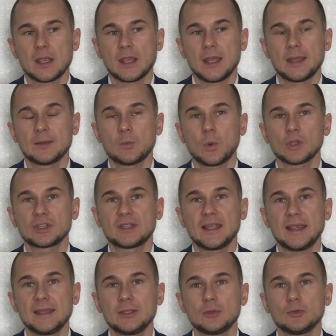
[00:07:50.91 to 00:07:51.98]
And what
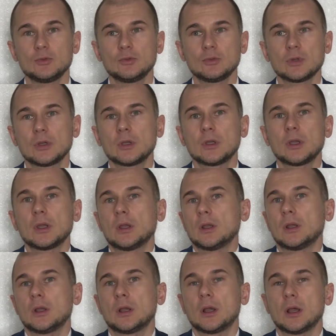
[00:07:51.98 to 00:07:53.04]
they do
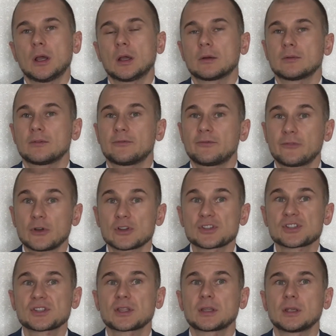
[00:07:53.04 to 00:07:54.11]

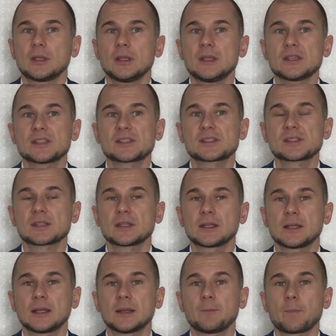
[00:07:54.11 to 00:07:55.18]
first is
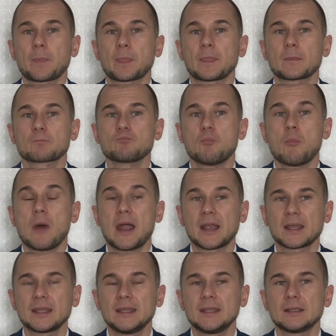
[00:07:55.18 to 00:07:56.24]

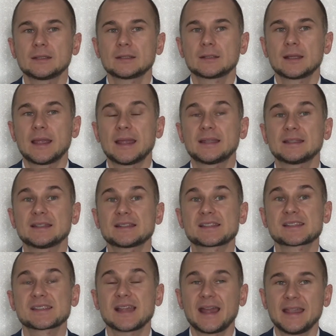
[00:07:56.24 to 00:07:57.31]
marking and
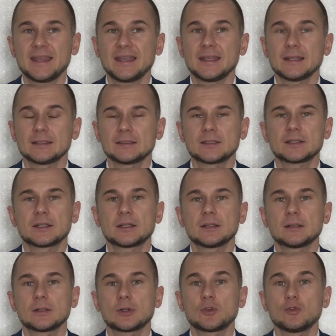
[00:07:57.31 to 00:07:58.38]
assigning the
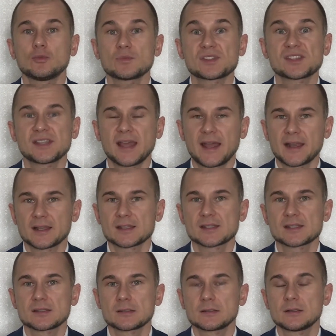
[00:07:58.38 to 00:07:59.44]
room
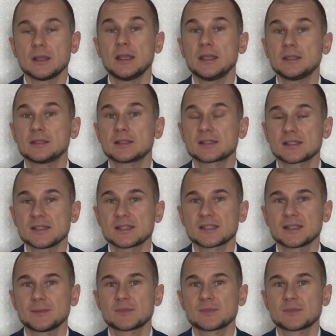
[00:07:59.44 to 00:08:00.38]
status in the system,